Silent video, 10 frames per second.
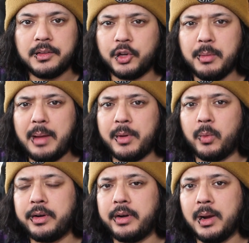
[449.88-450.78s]
So you might be
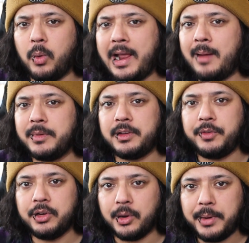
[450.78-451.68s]
wondering, what happens
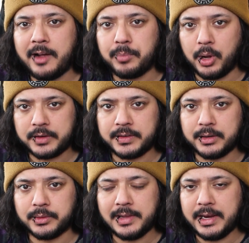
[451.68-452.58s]
if you don't have block
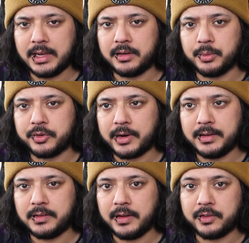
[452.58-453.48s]
signals leading into a
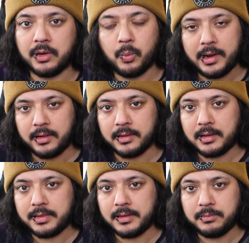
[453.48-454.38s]
train station? Well,
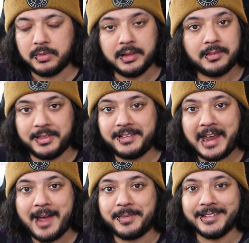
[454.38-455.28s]
this
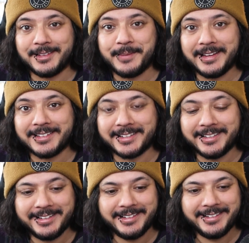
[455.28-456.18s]
happens,
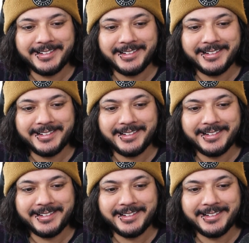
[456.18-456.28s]
basically.